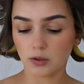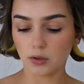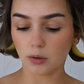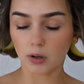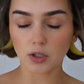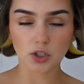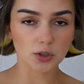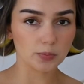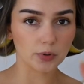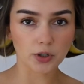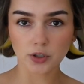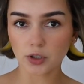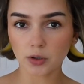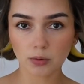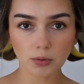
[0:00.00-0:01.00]
You could just
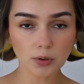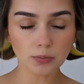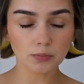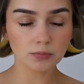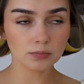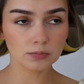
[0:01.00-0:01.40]
brush it through.